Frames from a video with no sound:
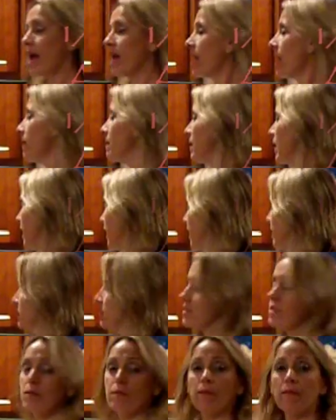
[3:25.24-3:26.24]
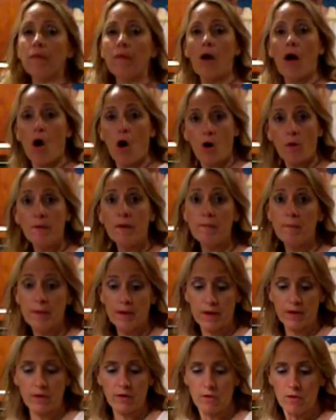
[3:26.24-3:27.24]
and I made some almond
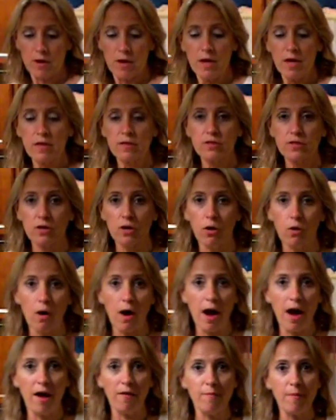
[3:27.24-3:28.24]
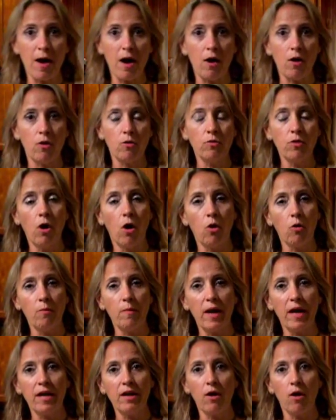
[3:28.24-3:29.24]
butter. So I have my own
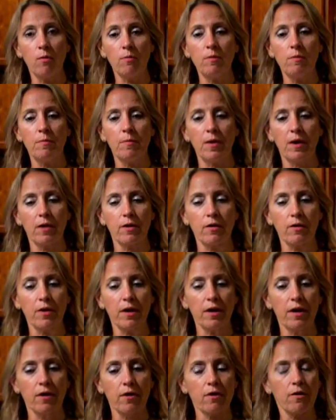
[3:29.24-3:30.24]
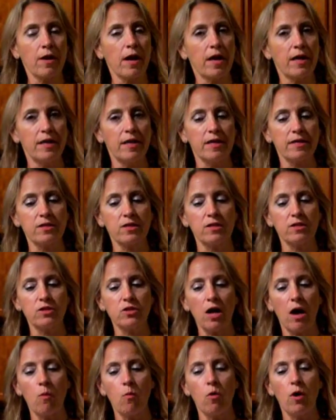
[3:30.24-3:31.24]
homemade almond butter here, and this
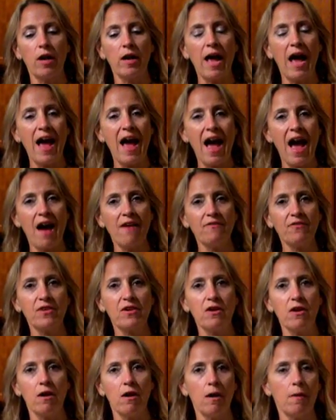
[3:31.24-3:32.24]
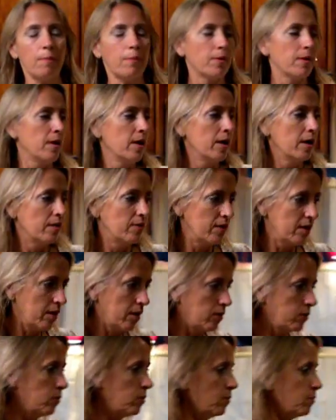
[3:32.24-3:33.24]
is, I want 1/2 cup.
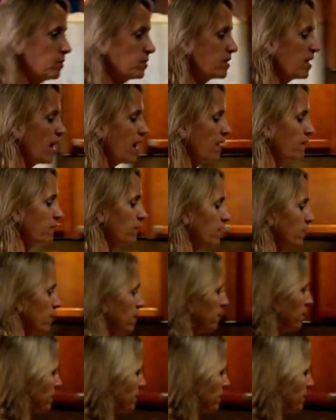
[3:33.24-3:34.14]
The other one was 1/2